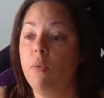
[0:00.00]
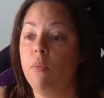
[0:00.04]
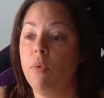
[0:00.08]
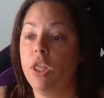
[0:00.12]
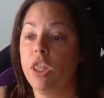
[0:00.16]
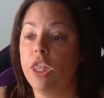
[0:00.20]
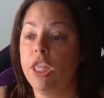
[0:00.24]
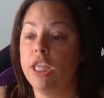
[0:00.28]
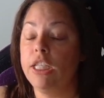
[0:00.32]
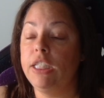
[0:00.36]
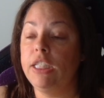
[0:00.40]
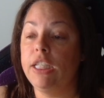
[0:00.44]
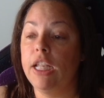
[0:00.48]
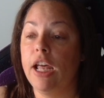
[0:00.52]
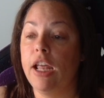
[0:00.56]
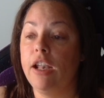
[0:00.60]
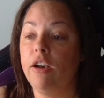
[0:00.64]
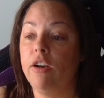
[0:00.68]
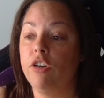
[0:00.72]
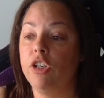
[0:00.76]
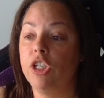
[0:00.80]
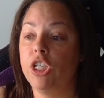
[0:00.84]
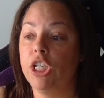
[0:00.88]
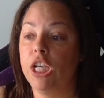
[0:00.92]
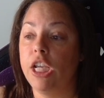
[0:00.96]
with this
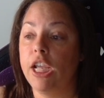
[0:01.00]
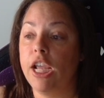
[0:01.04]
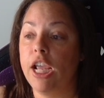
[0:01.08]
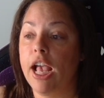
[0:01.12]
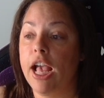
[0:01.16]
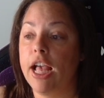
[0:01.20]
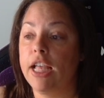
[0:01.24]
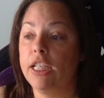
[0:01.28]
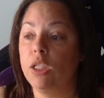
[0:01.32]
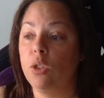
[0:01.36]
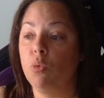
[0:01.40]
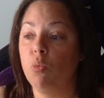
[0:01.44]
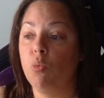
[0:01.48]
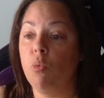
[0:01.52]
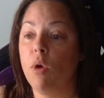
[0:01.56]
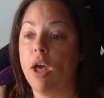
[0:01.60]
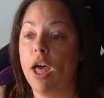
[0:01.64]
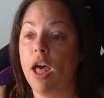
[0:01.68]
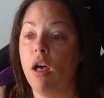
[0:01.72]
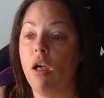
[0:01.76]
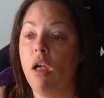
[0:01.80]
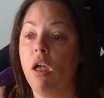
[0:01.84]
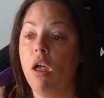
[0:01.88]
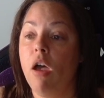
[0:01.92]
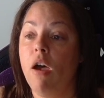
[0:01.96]
energy as
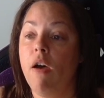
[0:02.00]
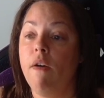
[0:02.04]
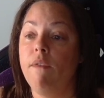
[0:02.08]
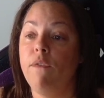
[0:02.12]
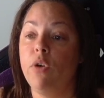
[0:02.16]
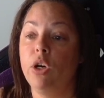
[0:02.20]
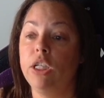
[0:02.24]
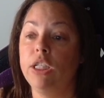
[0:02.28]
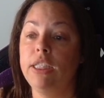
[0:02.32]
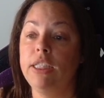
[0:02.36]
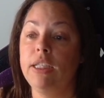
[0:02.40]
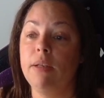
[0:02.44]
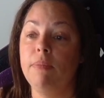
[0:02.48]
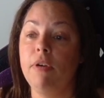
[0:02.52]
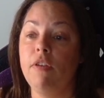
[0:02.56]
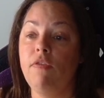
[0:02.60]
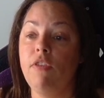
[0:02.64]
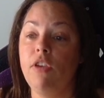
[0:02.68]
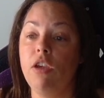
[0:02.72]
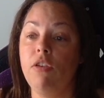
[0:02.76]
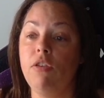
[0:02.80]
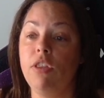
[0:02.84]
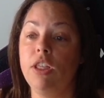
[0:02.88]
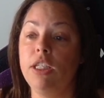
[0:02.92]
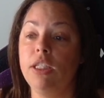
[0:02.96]
well. For some
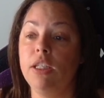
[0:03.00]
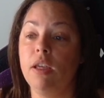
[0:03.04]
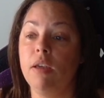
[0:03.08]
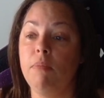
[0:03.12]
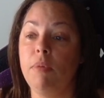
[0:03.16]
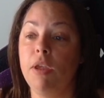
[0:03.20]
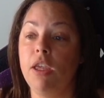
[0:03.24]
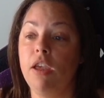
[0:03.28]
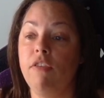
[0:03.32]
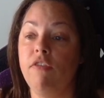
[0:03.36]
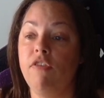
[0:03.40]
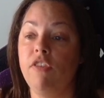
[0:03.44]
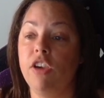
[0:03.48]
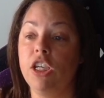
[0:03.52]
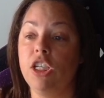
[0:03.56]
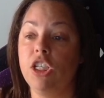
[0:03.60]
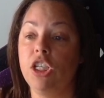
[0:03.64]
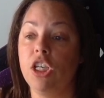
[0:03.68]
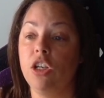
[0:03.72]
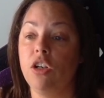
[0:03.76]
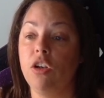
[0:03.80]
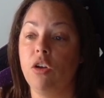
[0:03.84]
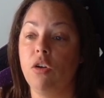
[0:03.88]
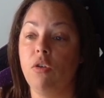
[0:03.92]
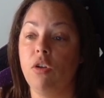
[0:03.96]
of you, this could be
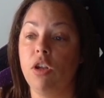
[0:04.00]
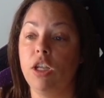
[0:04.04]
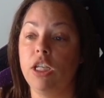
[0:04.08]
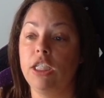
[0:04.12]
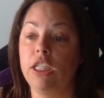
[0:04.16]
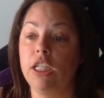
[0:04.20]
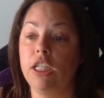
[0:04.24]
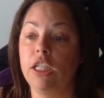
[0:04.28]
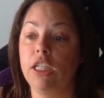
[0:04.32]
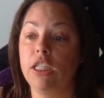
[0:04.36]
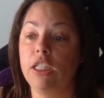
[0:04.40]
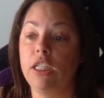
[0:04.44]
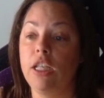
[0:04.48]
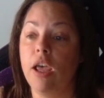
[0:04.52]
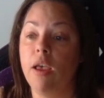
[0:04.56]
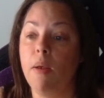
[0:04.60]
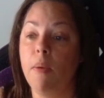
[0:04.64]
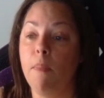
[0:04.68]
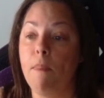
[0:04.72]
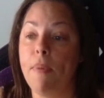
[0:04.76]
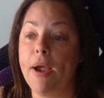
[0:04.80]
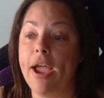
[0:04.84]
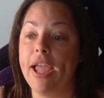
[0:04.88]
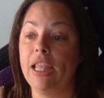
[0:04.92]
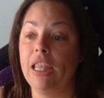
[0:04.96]
eviction notices
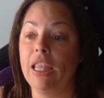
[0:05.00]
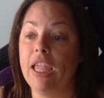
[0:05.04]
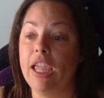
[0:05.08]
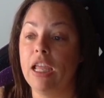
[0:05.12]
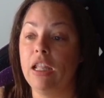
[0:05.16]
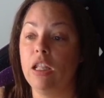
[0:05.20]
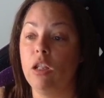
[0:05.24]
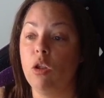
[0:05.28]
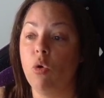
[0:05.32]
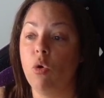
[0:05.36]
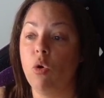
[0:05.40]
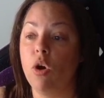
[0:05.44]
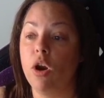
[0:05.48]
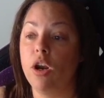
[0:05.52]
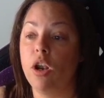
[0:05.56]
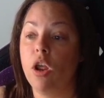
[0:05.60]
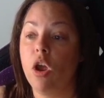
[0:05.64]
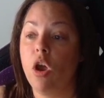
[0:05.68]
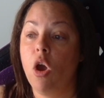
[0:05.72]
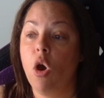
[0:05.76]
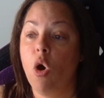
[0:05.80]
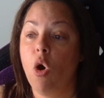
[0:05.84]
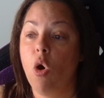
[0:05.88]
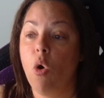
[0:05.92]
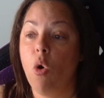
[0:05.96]
by landlord
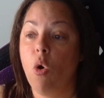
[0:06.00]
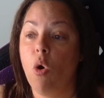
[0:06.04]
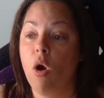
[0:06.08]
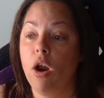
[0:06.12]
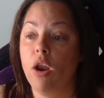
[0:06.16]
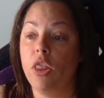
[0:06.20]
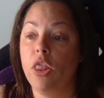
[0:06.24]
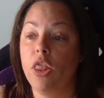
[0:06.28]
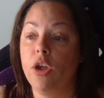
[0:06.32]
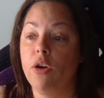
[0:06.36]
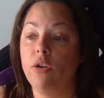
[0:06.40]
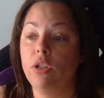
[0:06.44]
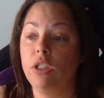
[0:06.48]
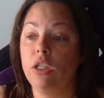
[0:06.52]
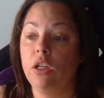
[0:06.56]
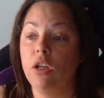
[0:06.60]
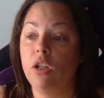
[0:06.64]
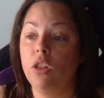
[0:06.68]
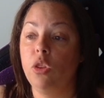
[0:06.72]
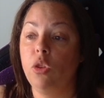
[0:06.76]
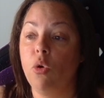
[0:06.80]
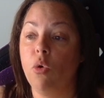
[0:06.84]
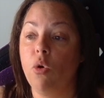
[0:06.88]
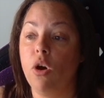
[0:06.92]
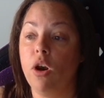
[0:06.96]
or those in
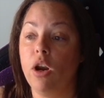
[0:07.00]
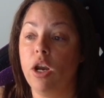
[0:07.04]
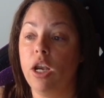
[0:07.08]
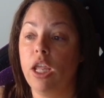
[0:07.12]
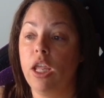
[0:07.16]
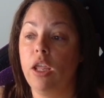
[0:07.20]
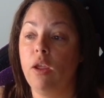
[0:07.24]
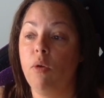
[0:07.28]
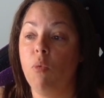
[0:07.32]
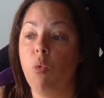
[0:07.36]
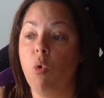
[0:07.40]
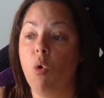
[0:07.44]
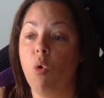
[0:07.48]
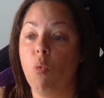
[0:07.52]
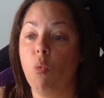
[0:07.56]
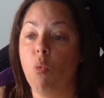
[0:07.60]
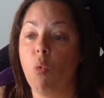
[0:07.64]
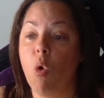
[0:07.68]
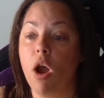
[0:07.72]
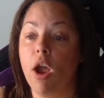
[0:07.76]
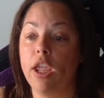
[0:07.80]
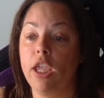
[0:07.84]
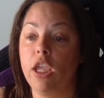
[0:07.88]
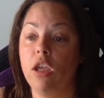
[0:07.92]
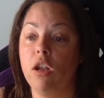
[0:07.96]
authority authority
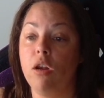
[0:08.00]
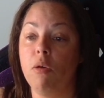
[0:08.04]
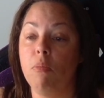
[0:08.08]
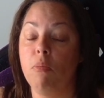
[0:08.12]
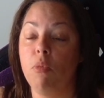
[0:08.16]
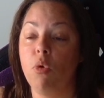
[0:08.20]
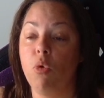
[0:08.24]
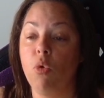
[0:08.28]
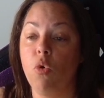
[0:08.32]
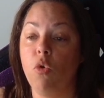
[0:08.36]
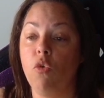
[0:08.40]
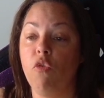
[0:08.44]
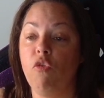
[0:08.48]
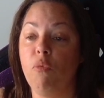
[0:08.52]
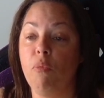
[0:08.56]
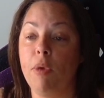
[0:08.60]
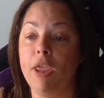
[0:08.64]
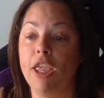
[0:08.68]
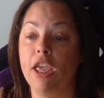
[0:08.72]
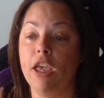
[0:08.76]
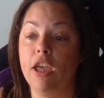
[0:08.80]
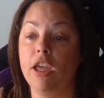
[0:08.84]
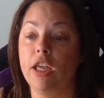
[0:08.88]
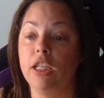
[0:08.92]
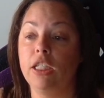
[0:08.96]
want you to move
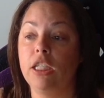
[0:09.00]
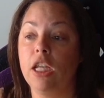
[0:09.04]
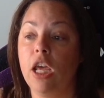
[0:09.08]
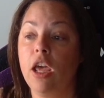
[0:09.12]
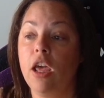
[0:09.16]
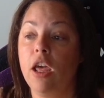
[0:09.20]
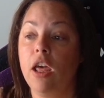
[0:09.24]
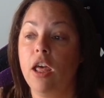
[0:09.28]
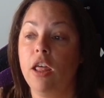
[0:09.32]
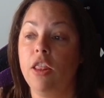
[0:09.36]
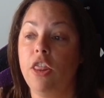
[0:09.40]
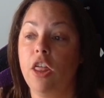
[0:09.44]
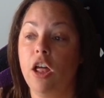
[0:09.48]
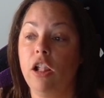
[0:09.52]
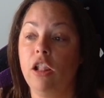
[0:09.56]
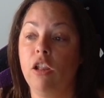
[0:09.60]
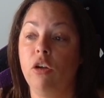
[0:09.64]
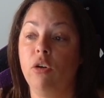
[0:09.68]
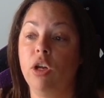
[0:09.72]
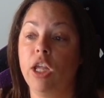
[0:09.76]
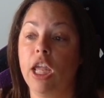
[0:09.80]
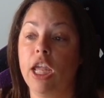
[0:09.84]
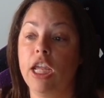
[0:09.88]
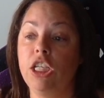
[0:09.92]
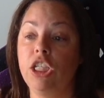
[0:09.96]
because the
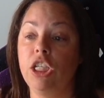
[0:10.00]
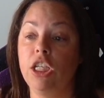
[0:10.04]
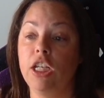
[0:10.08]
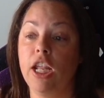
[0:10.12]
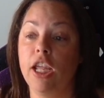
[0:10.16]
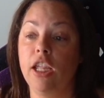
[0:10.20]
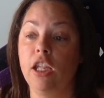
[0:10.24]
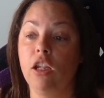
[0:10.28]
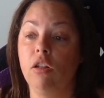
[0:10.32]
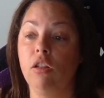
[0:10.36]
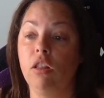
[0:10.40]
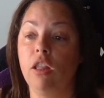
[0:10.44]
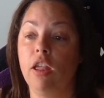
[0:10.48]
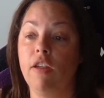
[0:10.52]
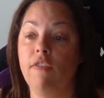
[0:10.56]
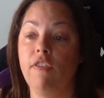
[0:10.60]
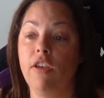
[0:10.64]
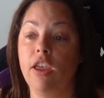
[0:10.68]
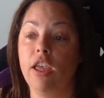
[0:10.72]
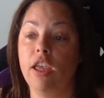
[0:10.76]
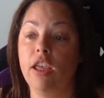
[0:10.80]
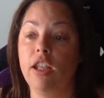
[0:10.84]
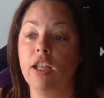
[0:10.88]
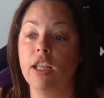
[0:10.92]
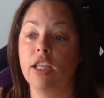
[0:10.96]
location that you live
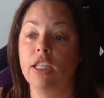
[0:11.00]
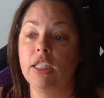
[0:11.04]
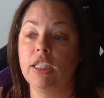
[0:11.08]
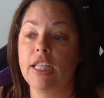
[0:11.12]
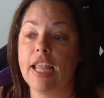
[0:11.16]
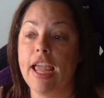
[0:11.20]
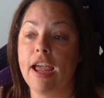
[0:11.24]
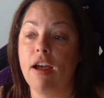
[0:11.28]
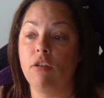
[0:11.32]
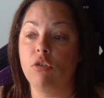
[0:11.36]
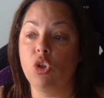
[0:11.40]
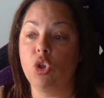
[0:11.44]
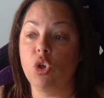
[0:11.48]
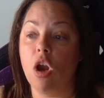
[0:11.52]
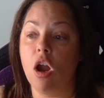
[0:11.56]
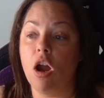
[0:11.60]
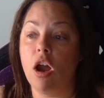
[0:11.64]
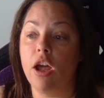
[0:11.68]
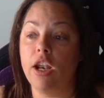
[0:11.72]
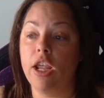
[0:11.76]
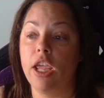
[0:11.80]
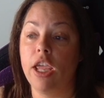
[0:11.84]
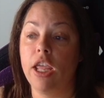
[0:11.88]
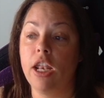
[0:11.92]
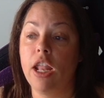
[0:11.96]
in is
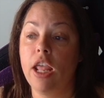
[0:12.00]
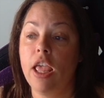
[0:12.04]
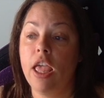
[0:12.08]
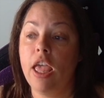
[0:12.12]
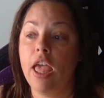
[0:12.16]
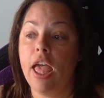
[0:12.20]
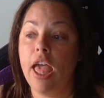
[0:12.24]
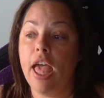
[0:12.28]
downtrodden